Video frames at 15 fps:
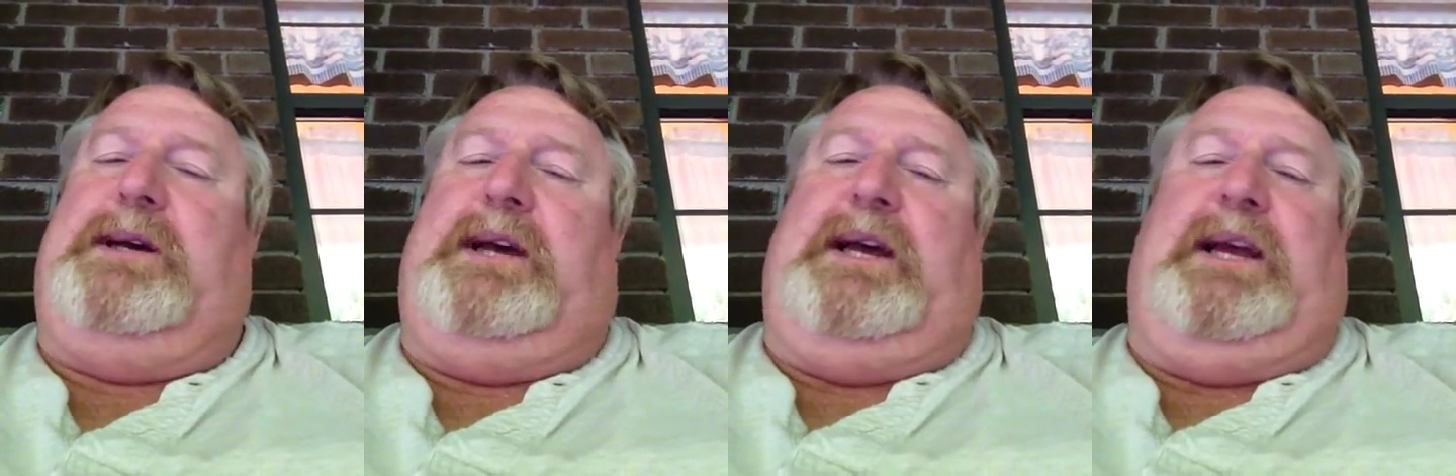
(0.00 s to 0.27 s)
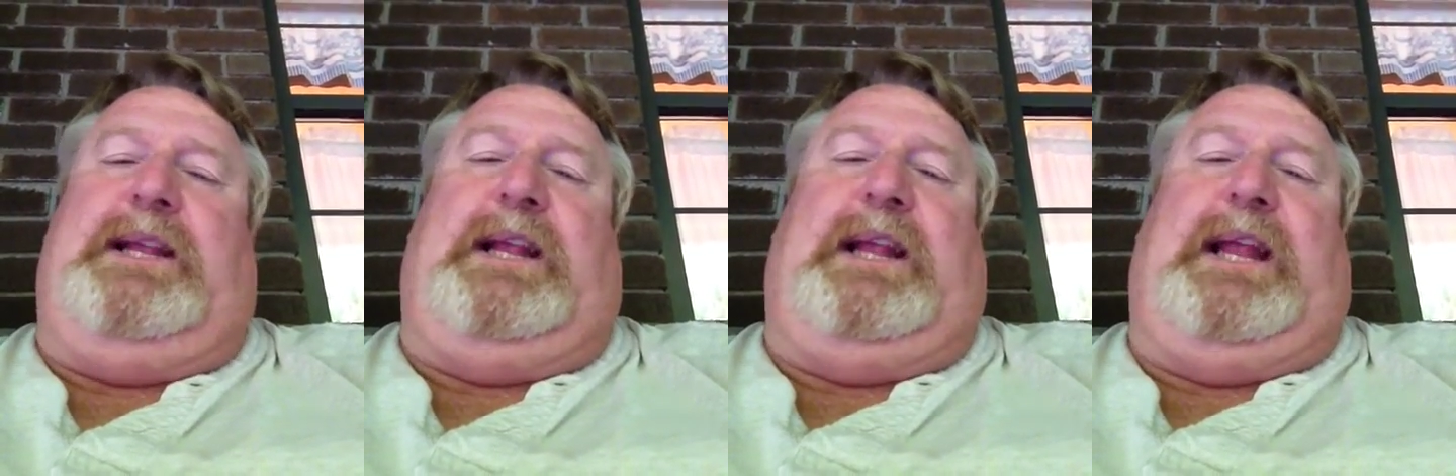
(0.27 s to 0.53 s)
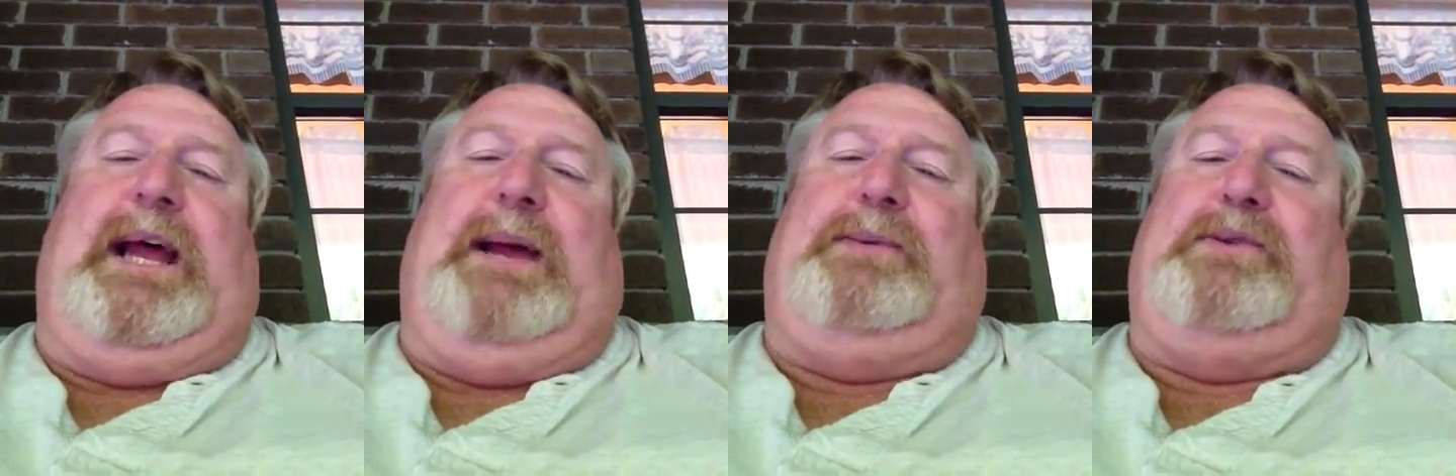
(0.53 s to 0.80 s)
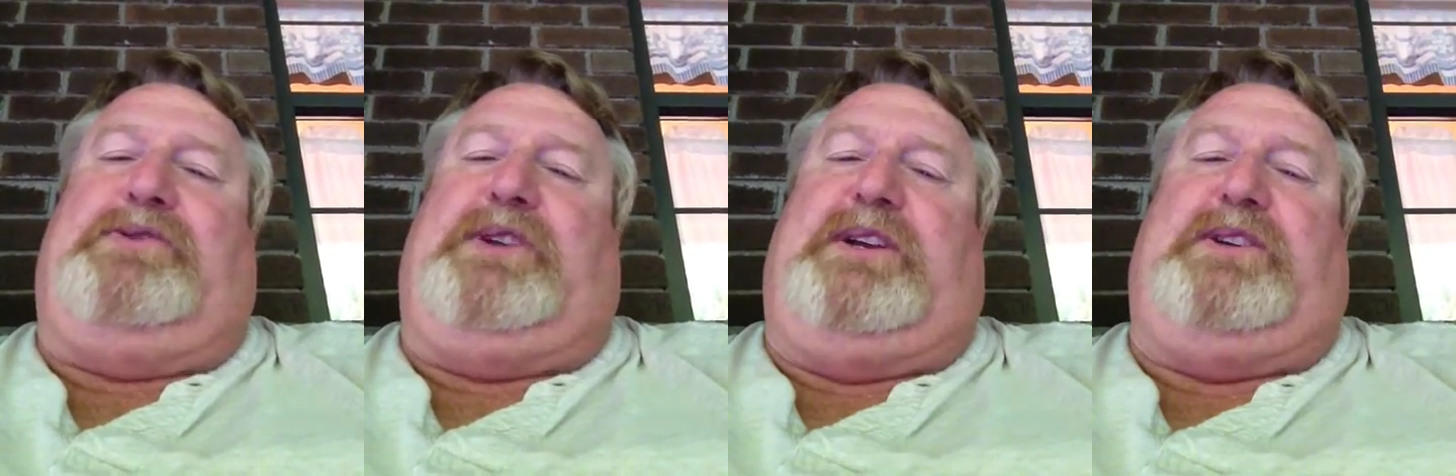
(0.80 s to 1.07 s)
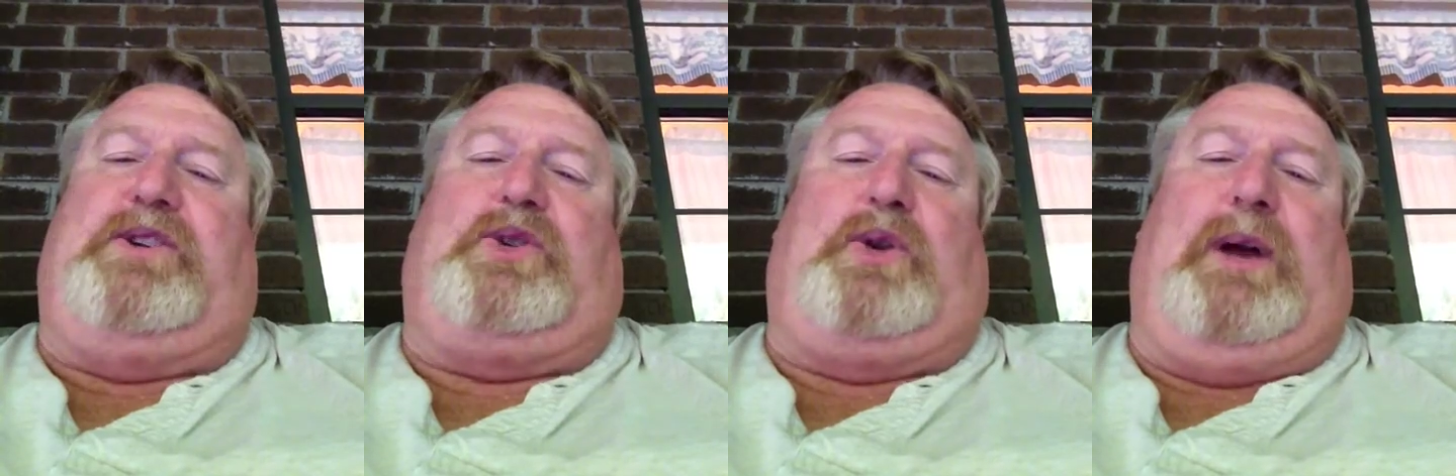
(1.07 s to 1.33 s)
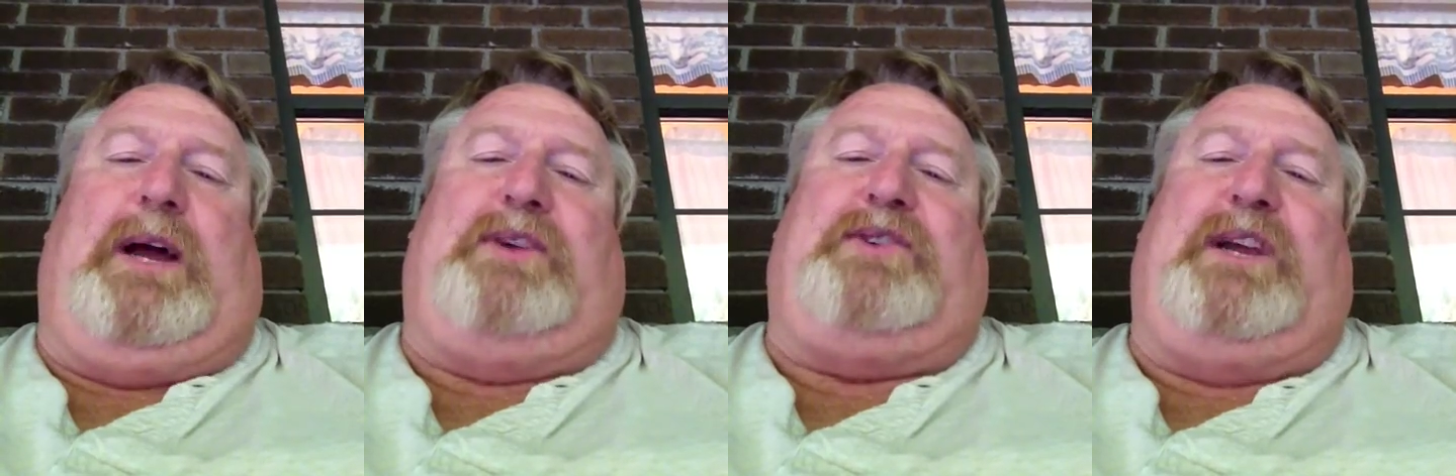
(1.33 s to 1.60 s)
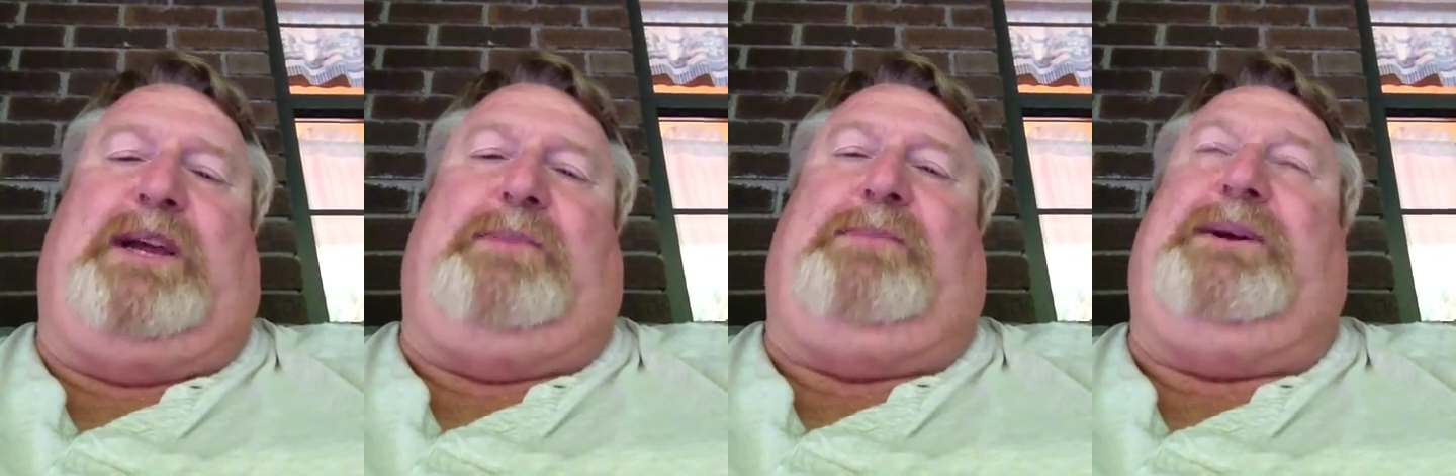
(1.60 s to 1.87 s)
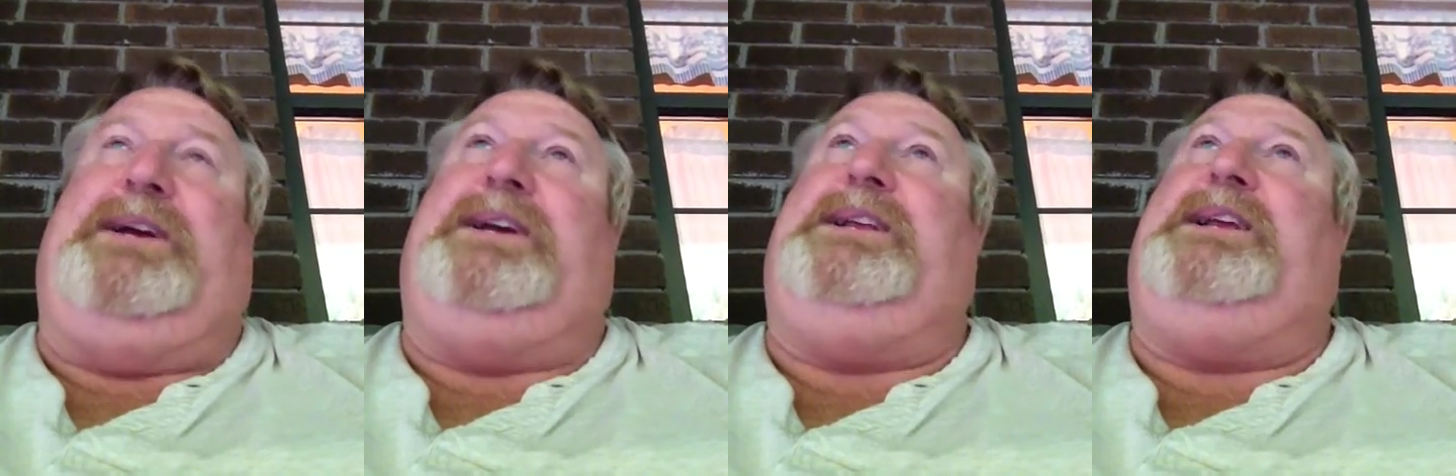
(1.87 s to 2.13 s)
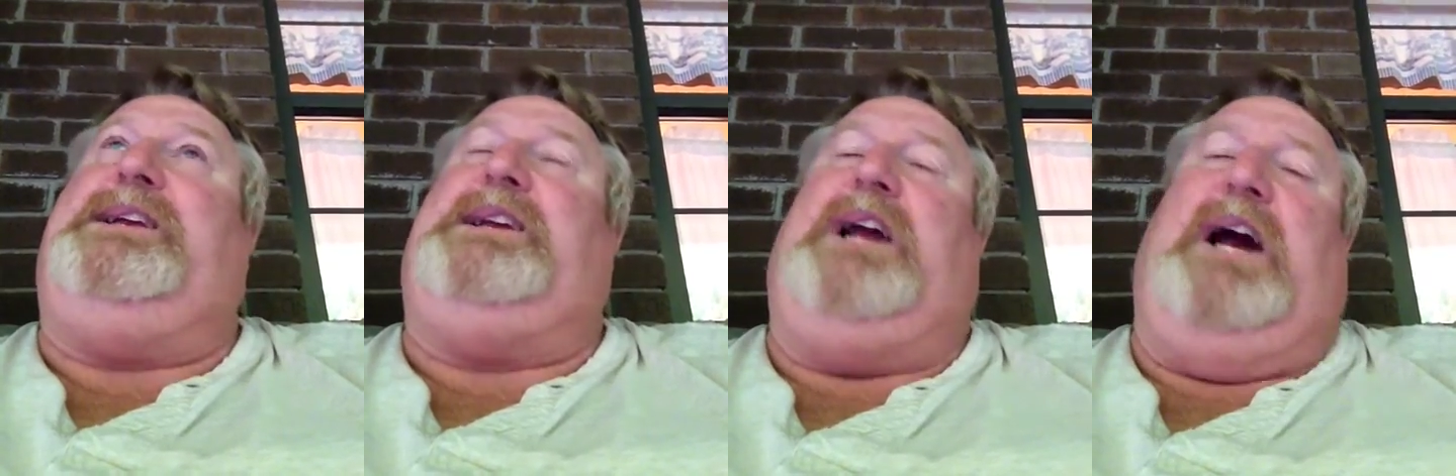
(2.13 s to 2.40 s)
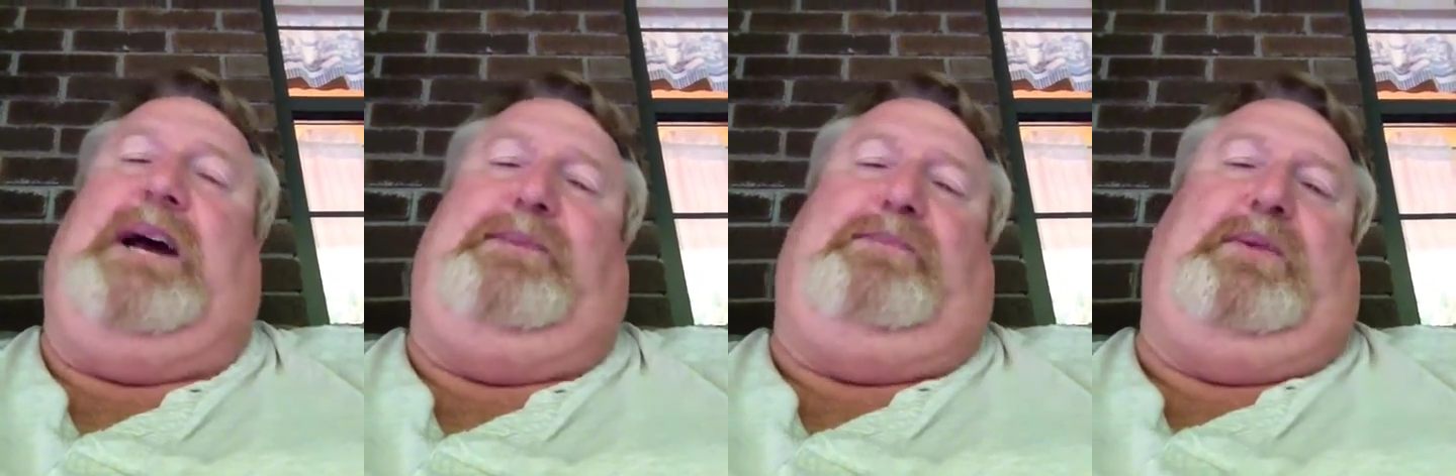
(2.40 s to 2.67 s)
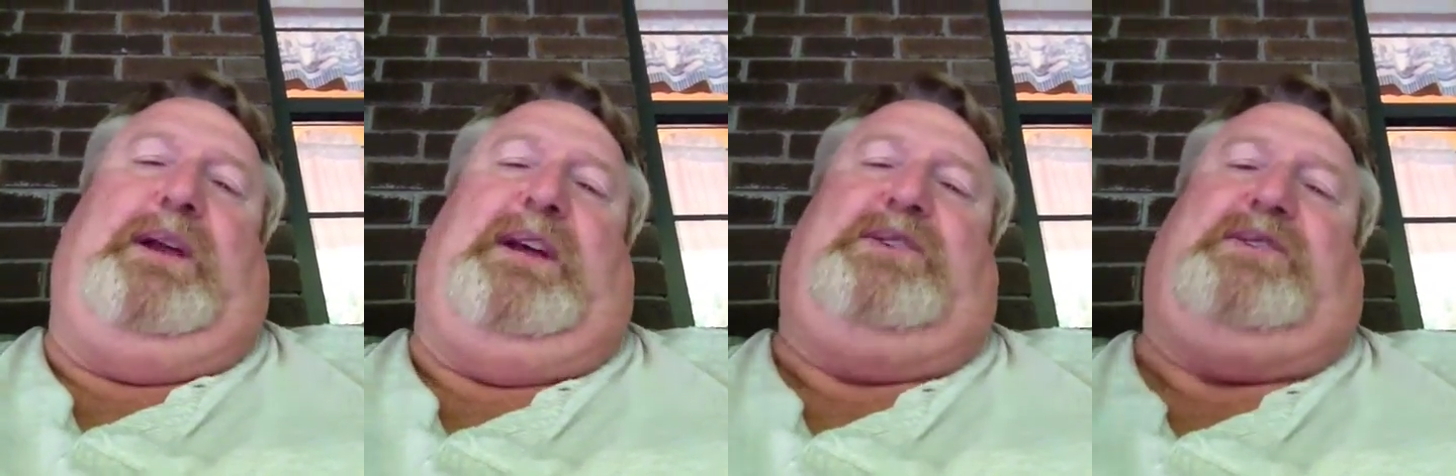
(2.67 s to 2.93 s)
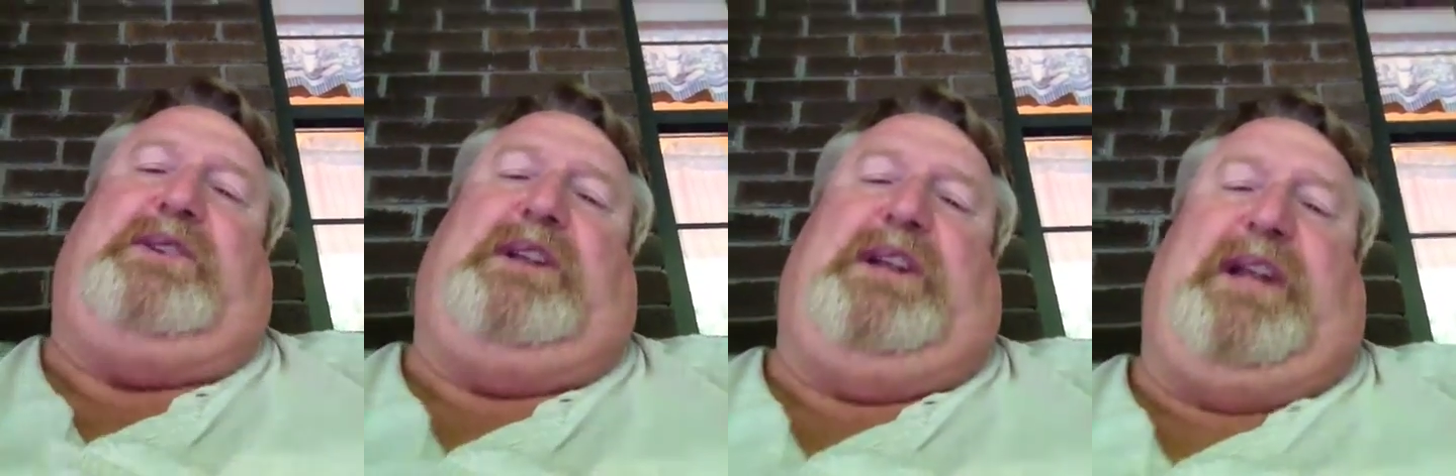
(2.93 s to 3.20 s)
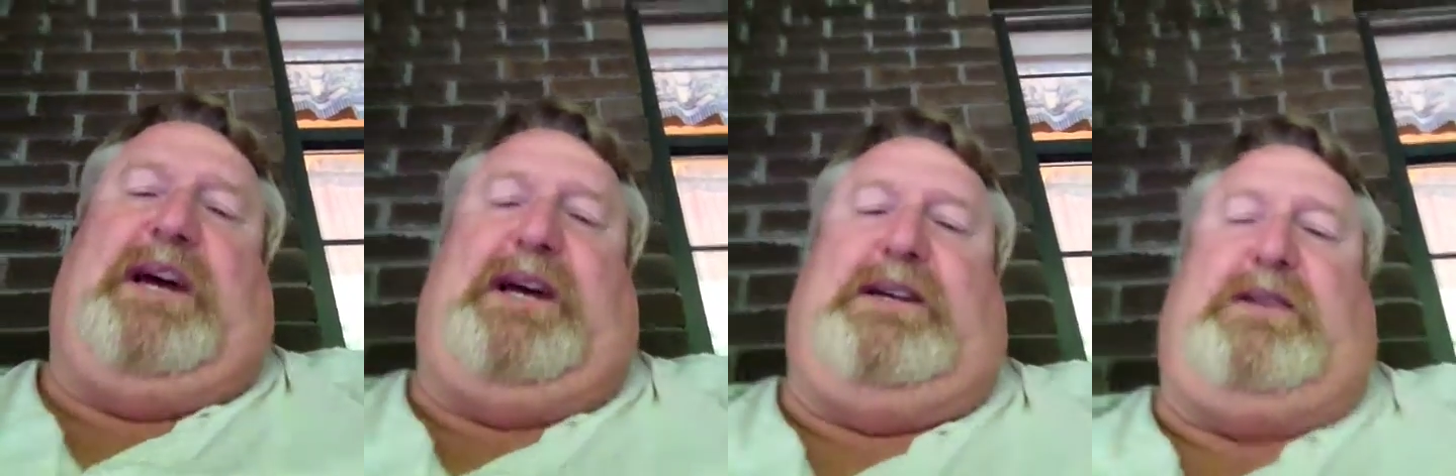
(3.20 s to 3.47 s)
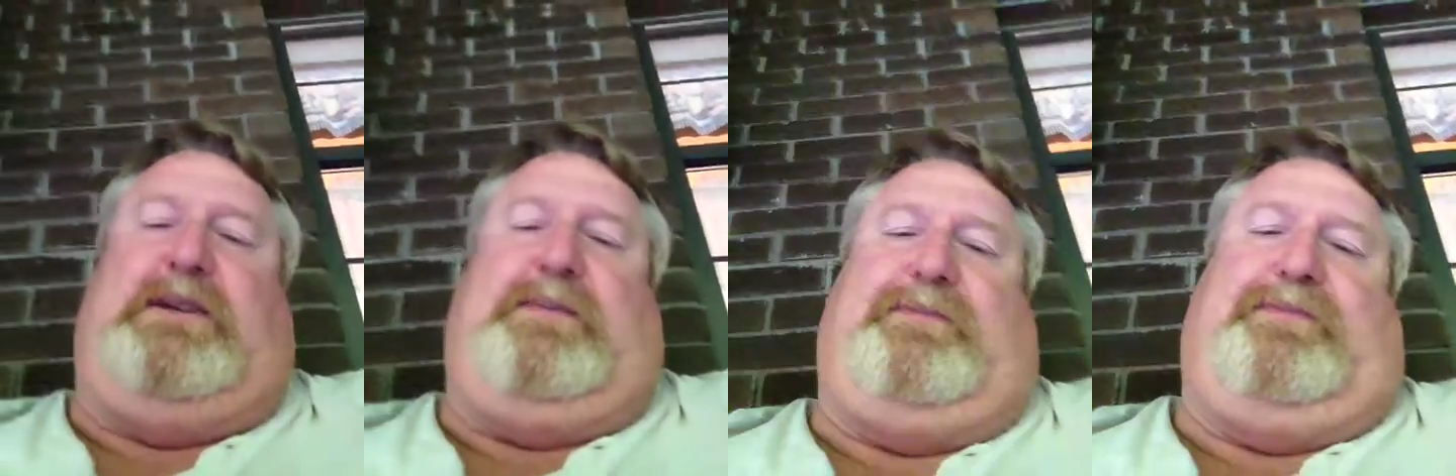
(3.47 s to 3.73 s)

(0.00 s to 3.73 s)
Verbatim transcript: In the name of Jesus Christ, amen, and God bless you tonight.